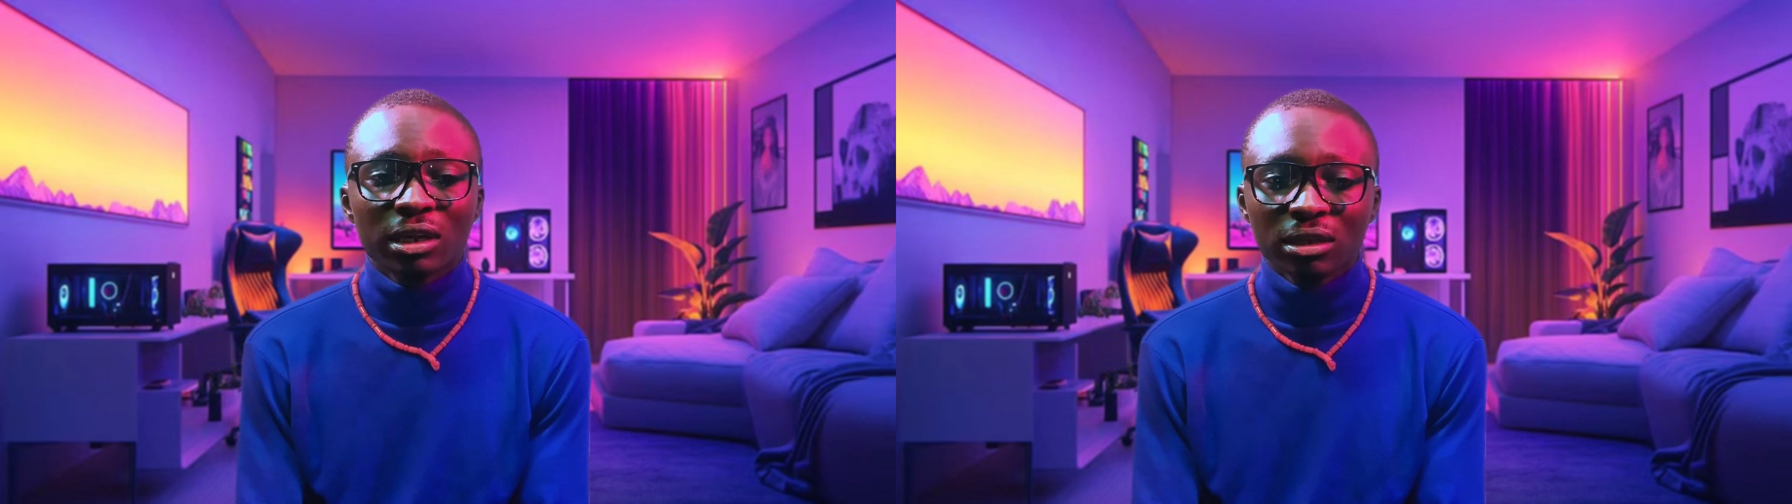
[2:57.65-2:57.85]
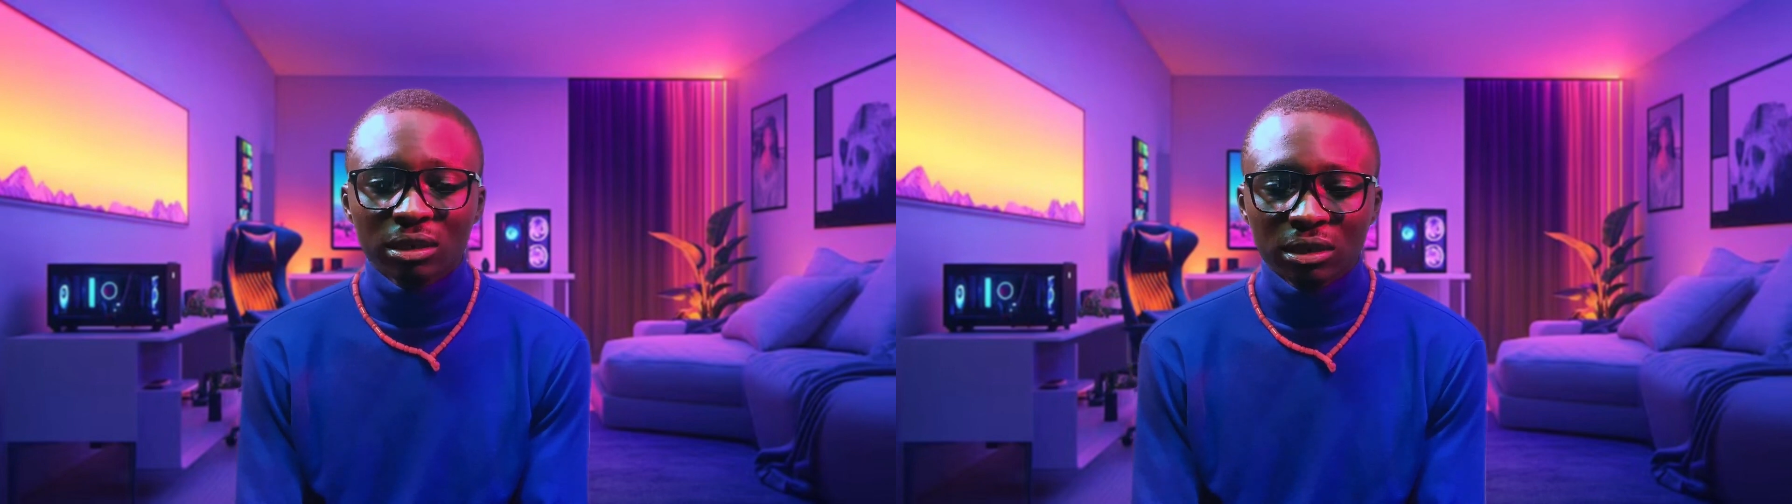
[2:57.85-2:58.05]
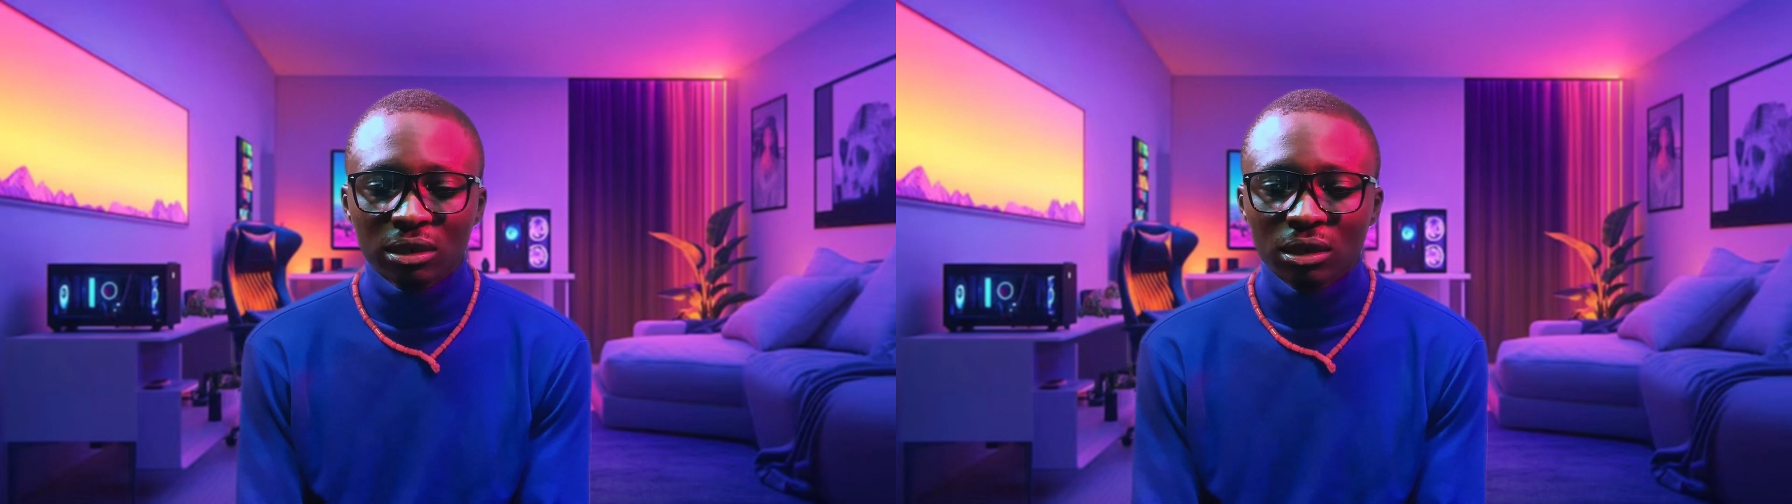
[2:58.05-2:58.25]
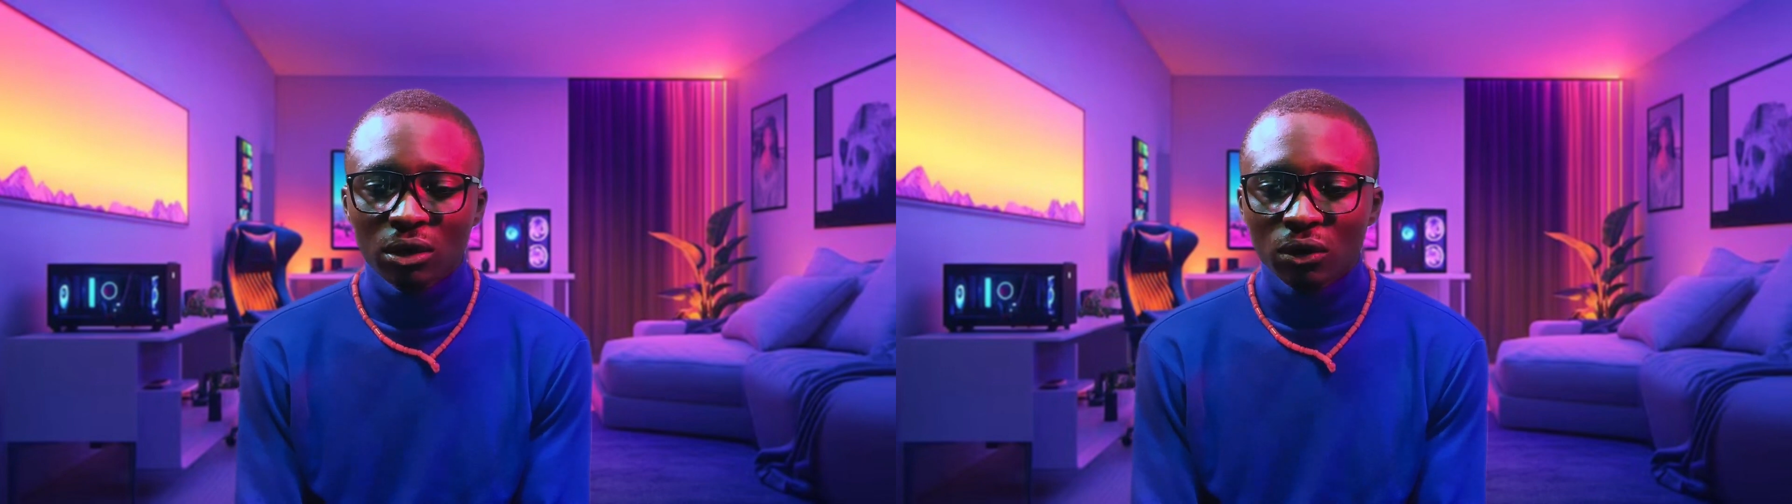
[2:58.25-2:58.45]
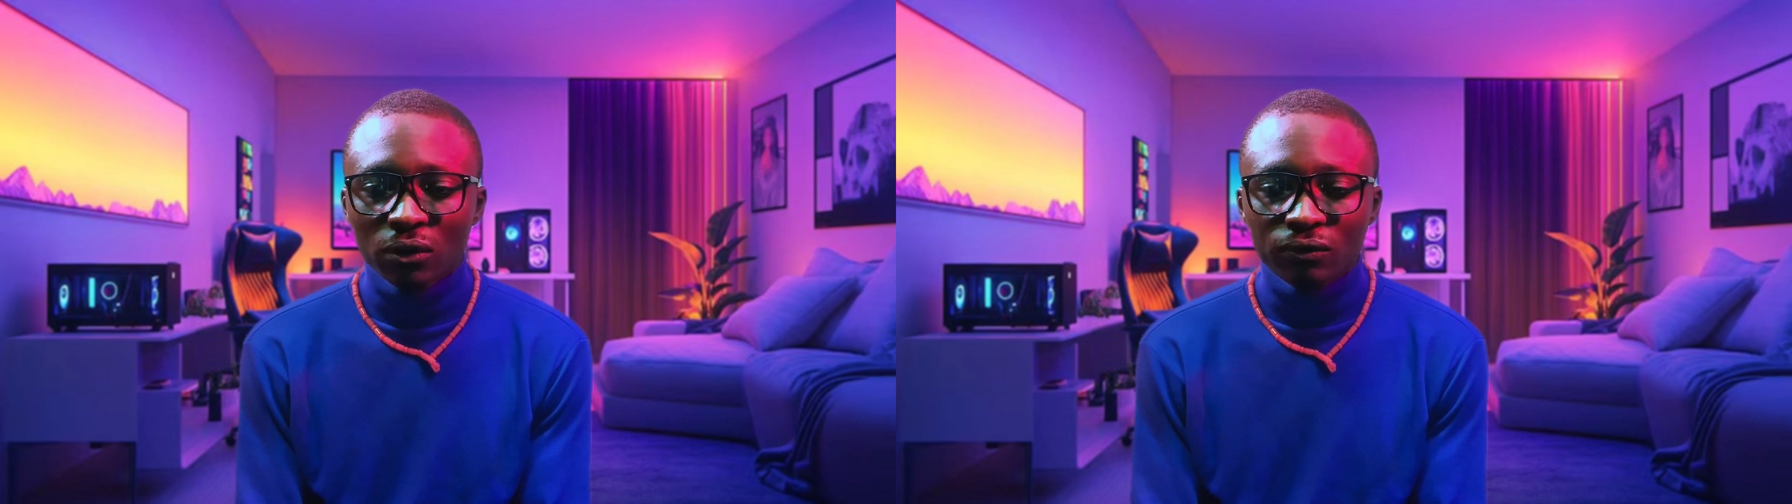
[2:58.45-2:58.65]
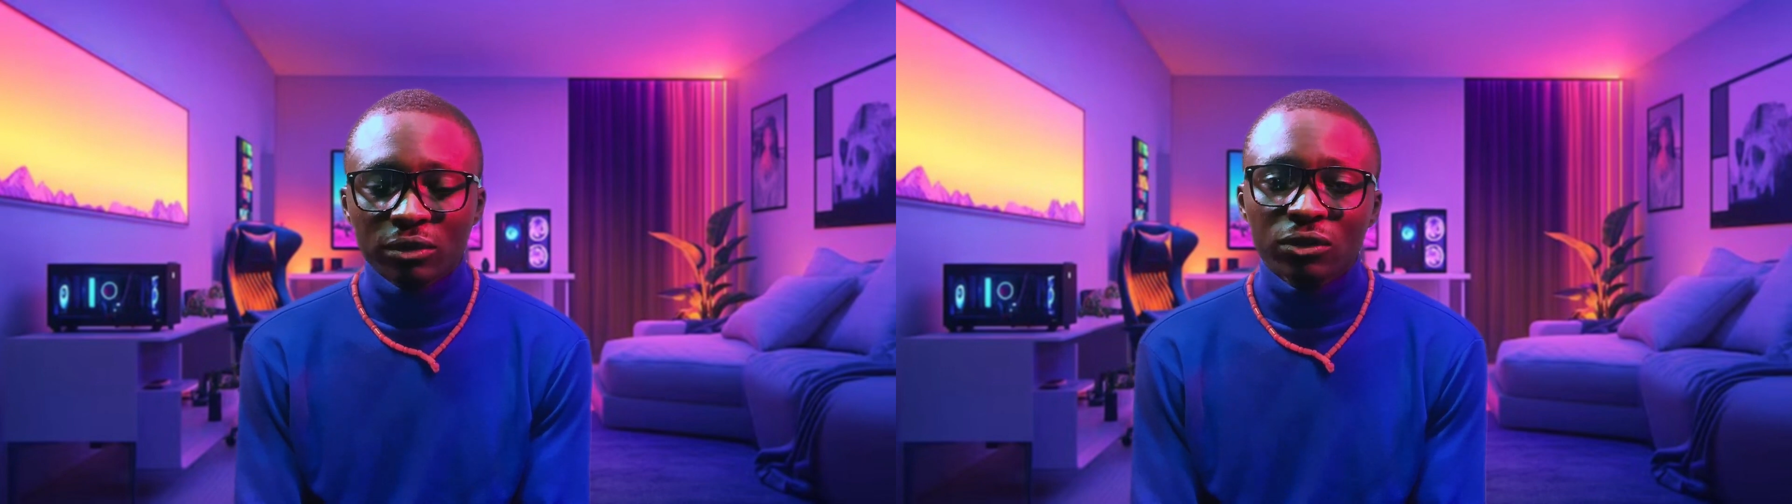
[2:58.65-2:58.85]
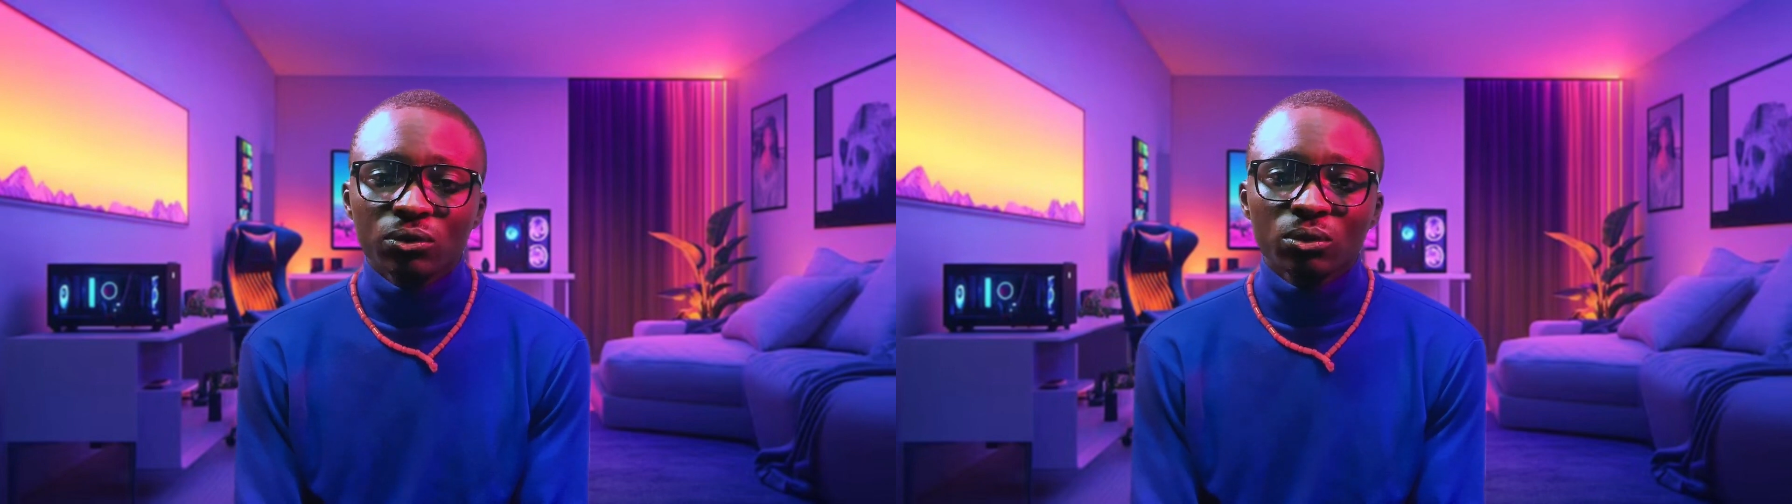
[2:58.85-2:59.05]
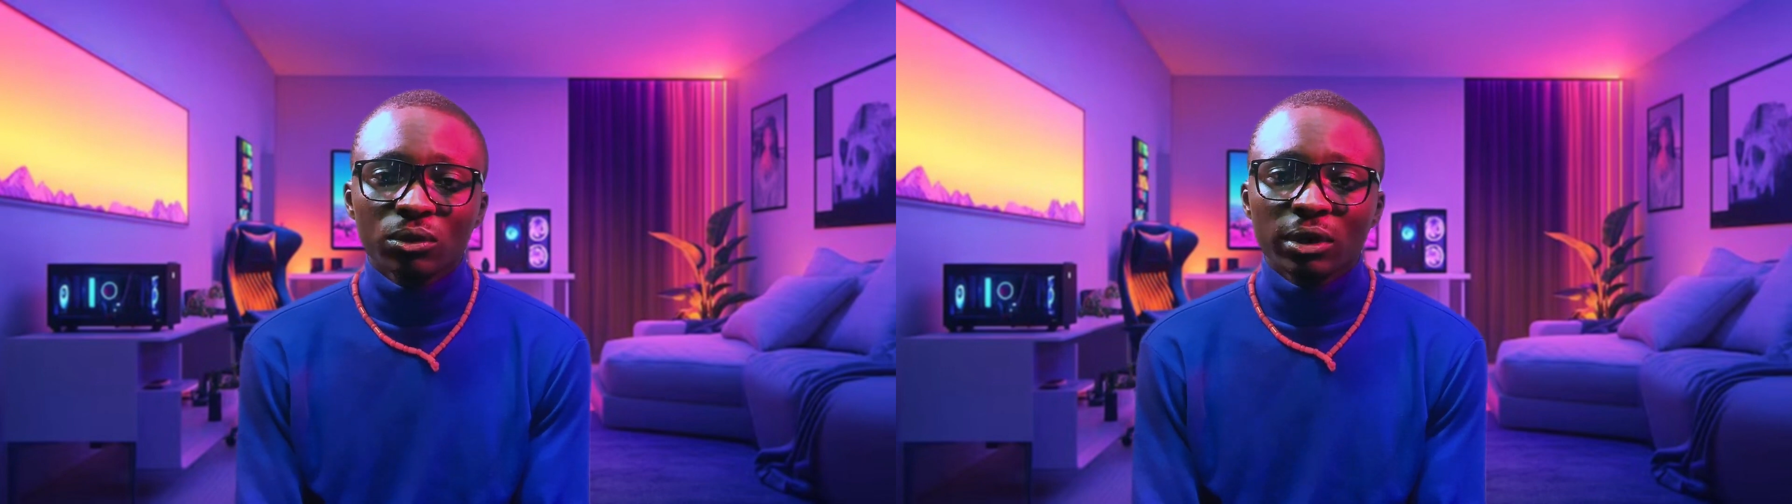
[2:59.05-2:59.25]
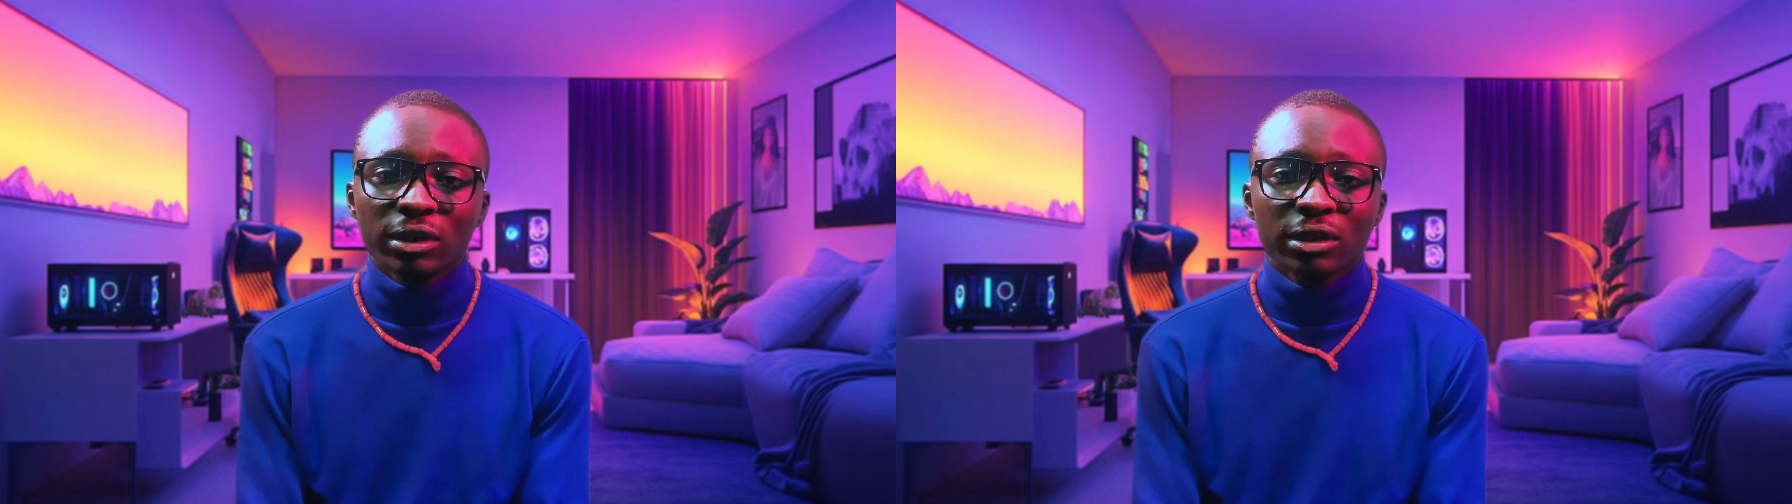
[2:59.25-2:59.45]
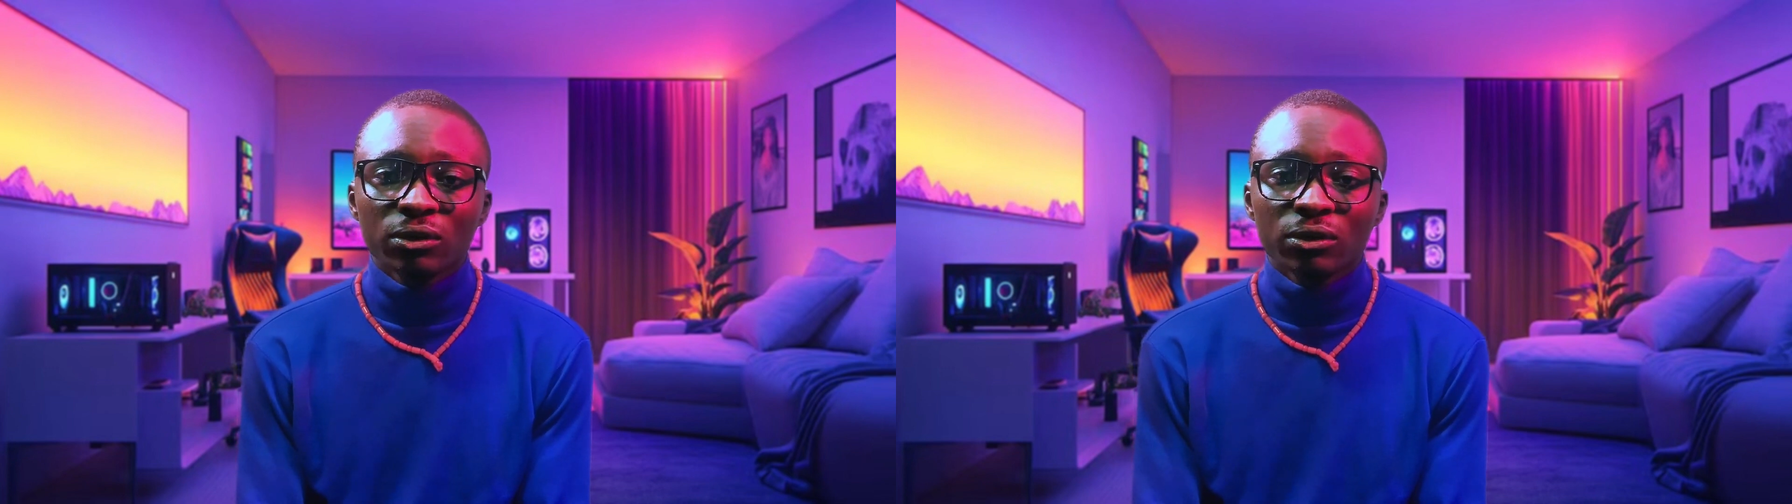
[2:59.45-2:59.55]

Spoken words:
any of these to create